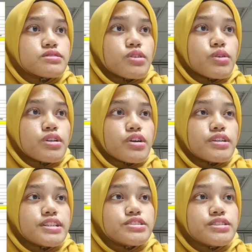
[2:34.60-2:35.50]
So the
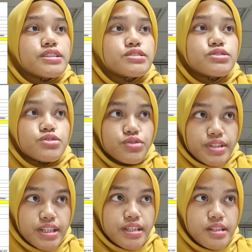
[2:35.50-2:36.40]
condition is
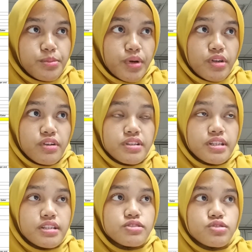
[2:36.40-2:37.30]
3, the
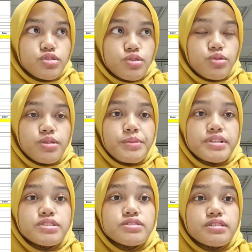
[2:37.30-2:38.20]
priority is 2, the
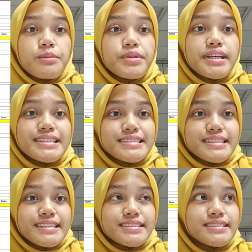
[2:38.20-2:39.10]
matrix number is
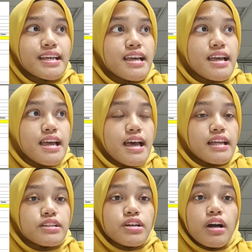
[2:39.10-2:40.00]
6,
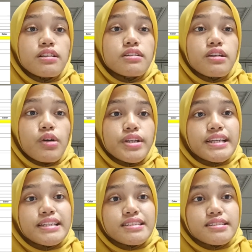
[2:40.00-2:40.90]
and the color
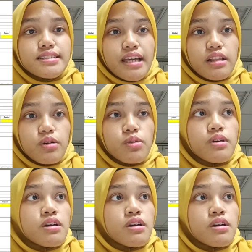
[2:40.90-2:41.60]
coding is yellow.